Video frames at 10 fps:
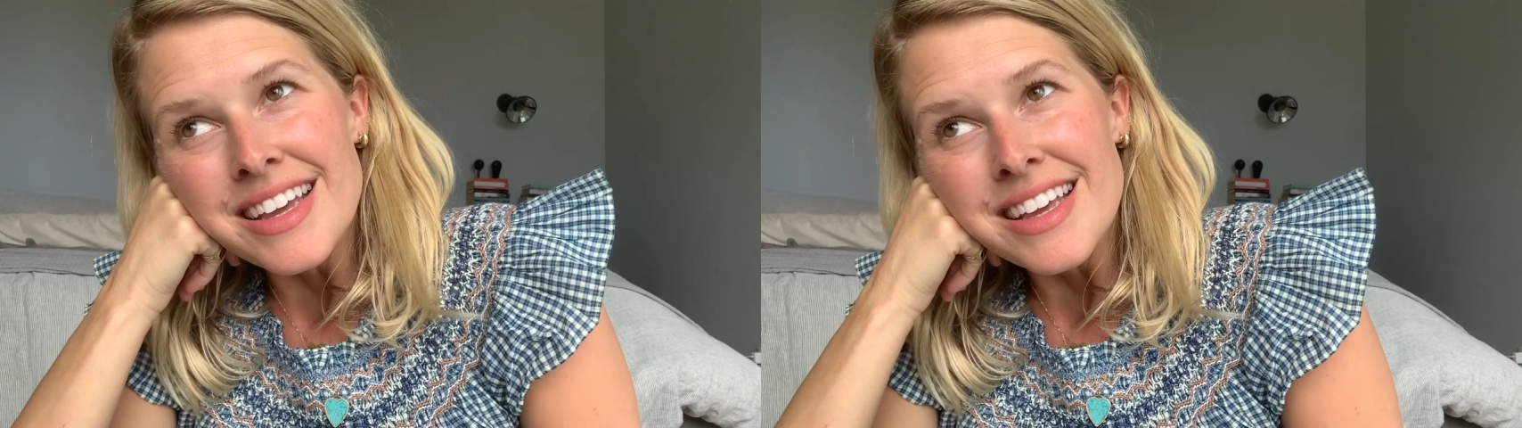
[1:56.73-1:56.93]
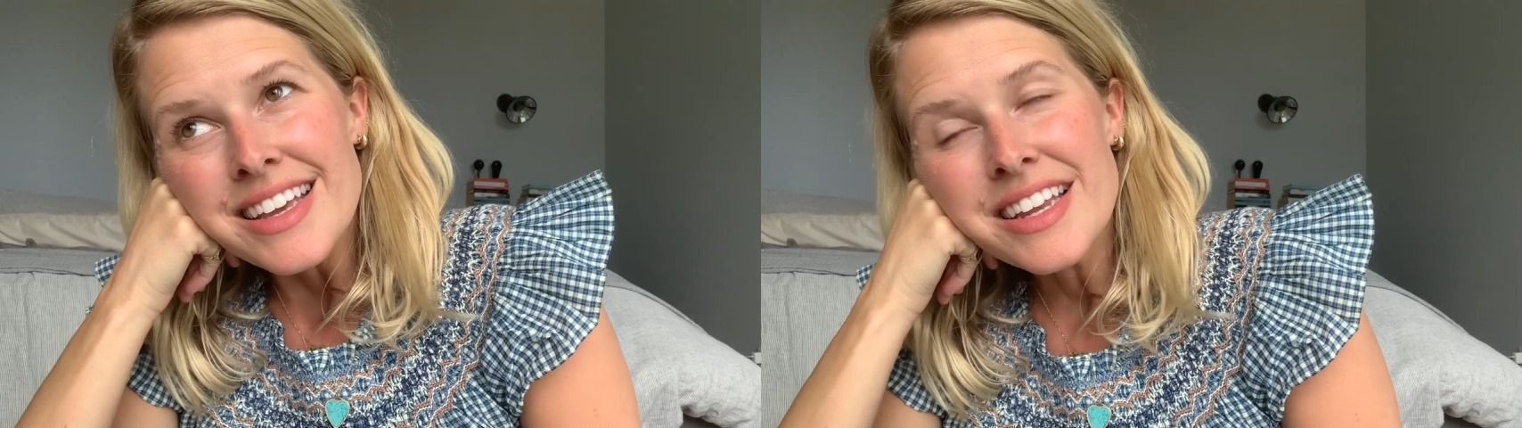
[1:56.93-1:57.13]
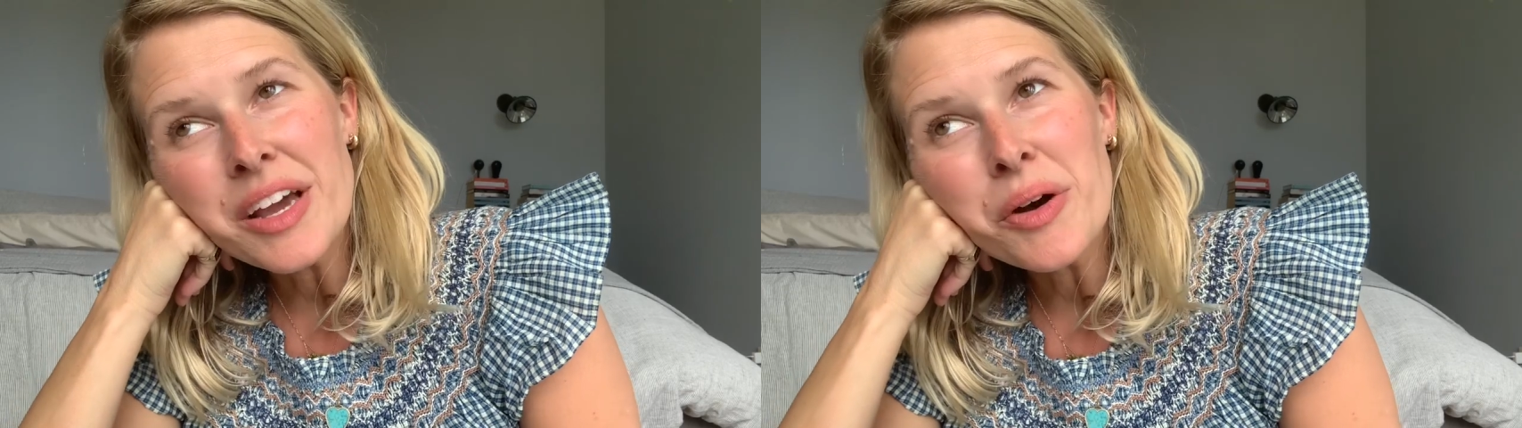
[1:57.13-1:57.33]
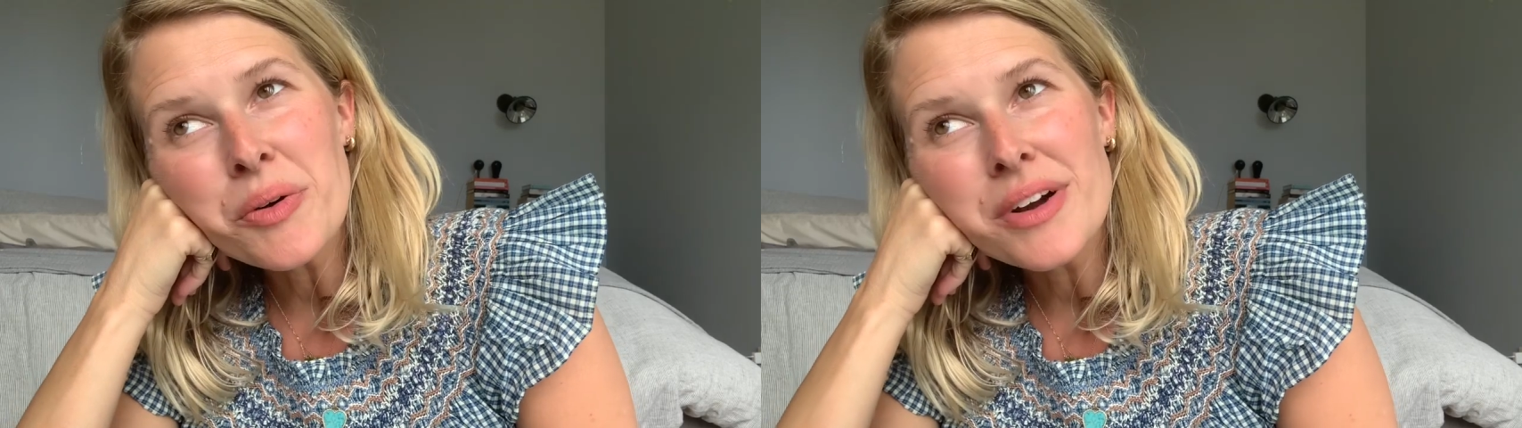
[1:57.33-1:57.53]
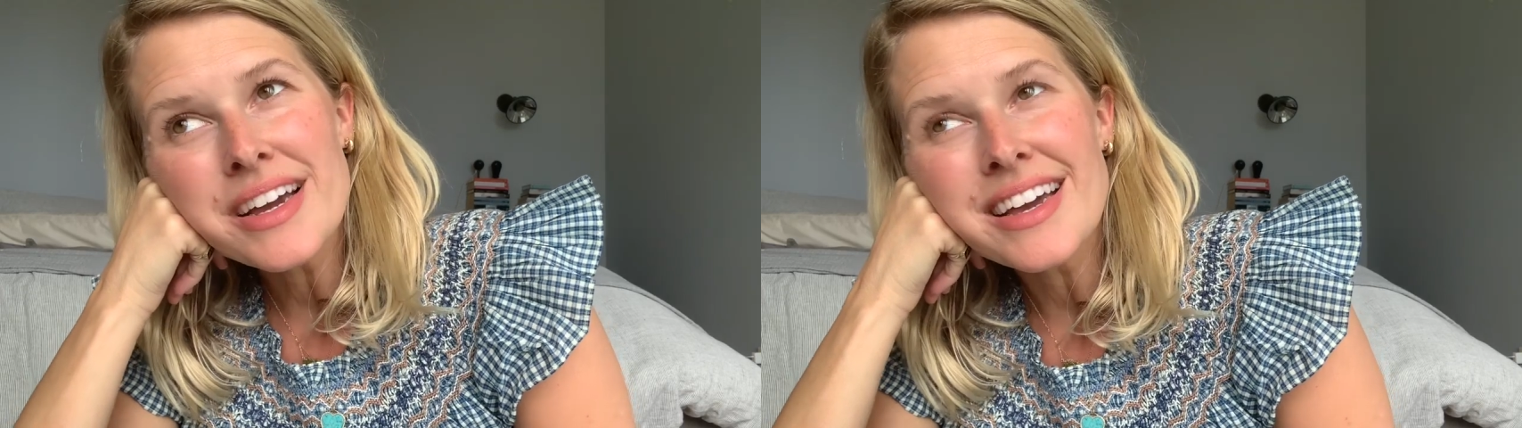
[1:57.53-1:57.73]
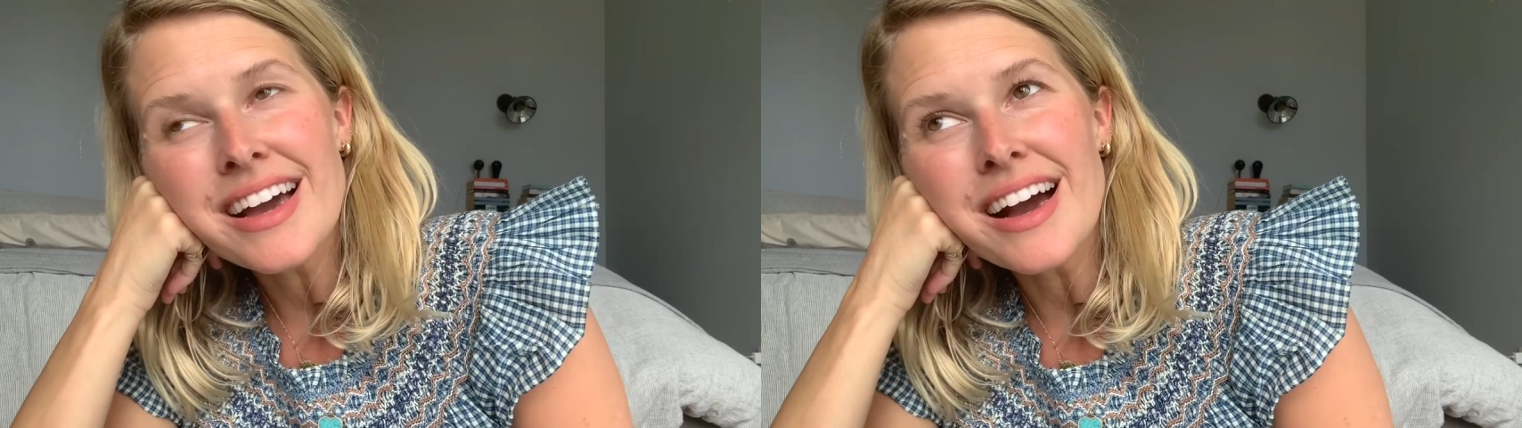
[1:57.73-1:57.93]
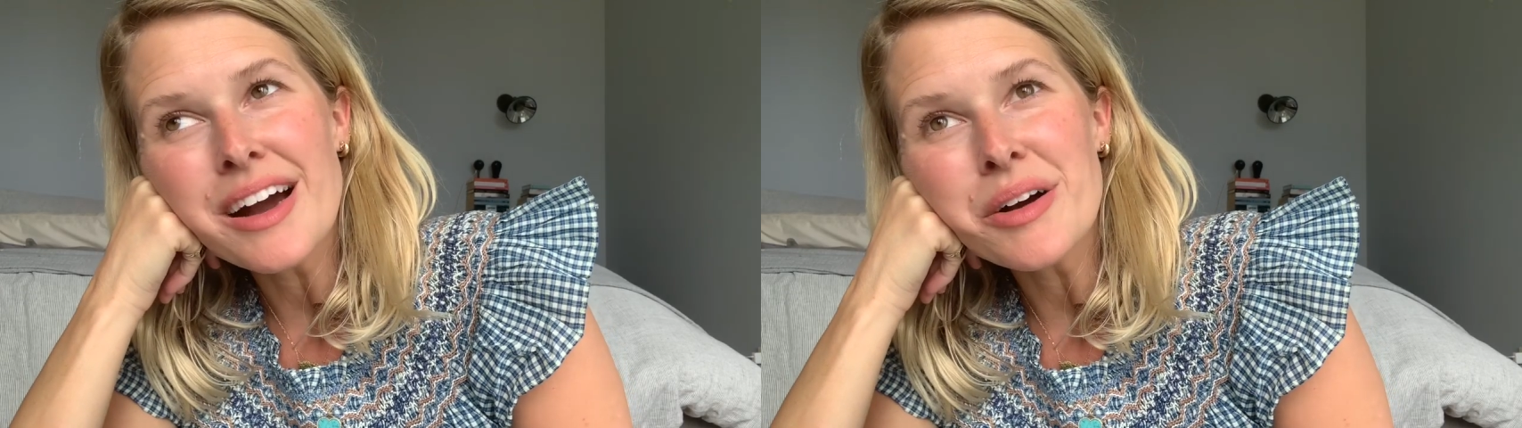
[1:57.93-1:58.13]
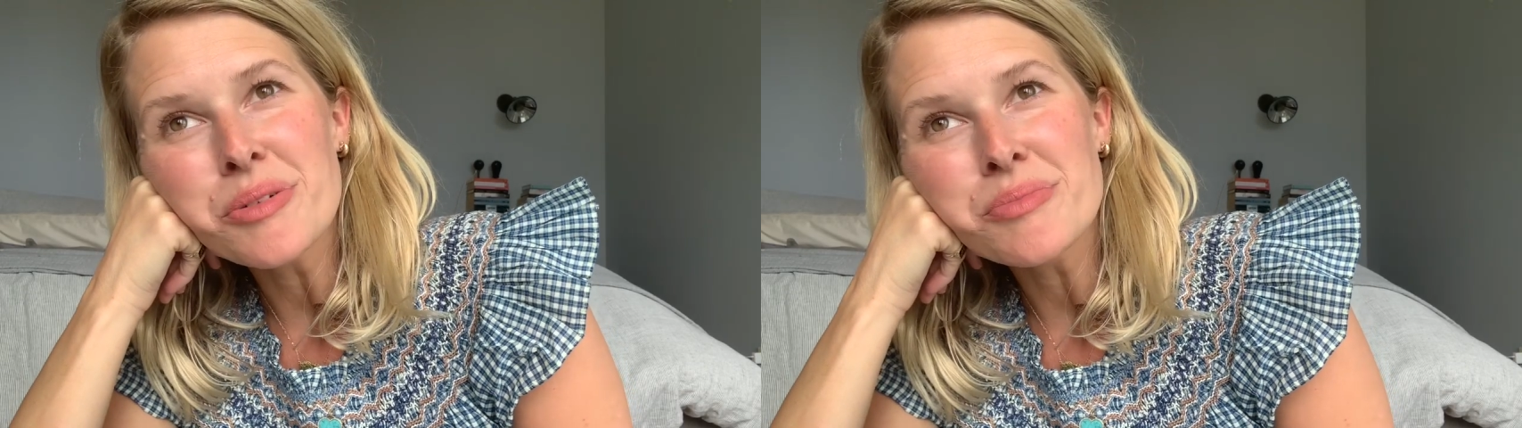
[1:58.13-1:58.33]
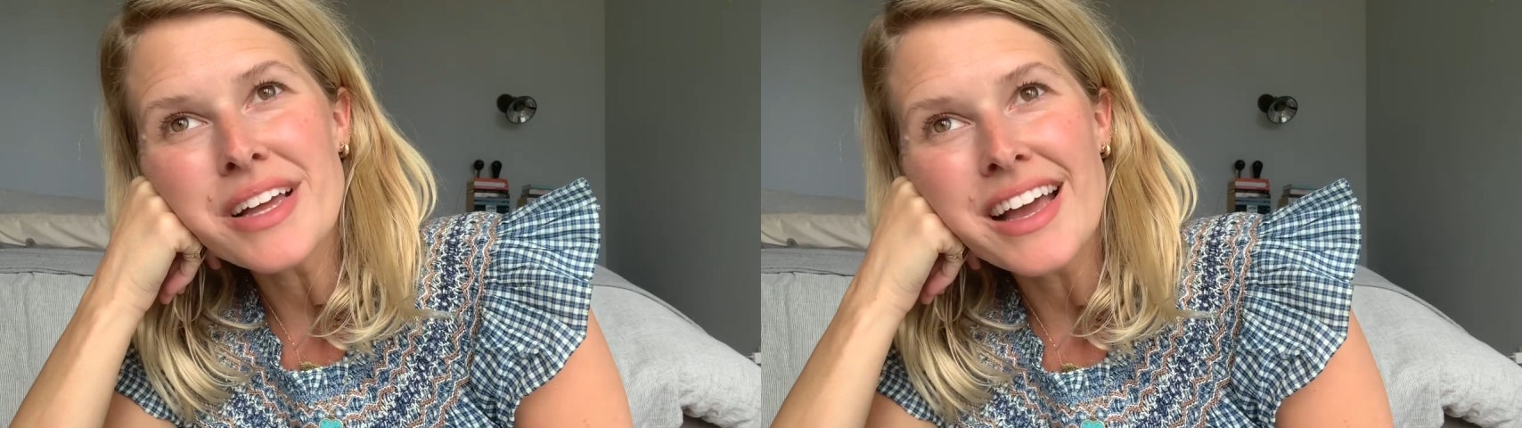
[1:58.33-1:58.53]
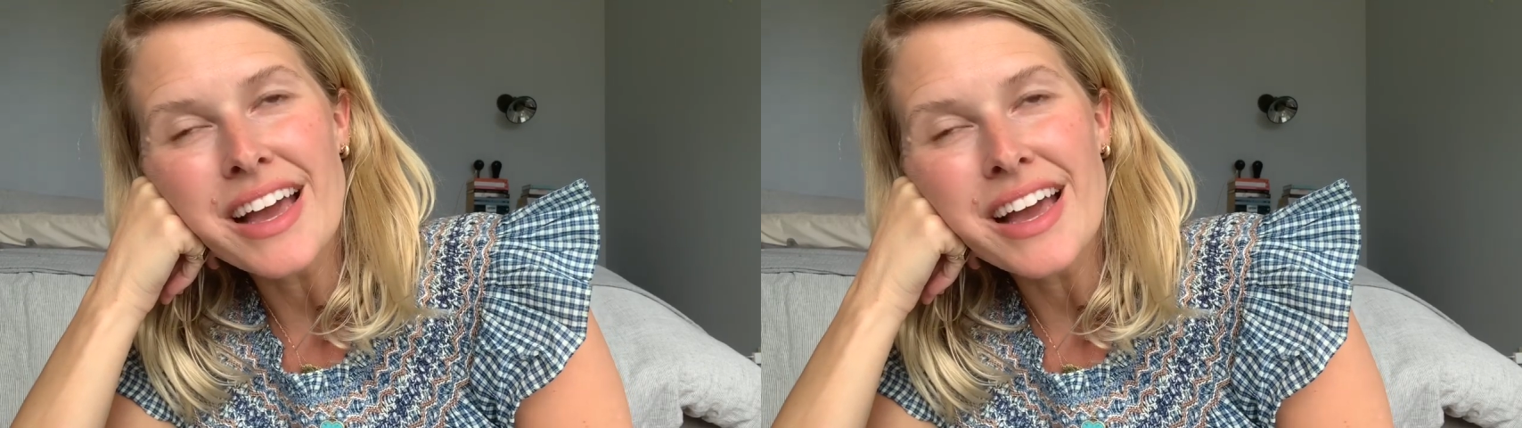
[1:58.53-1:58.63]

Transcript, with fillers: you know, um,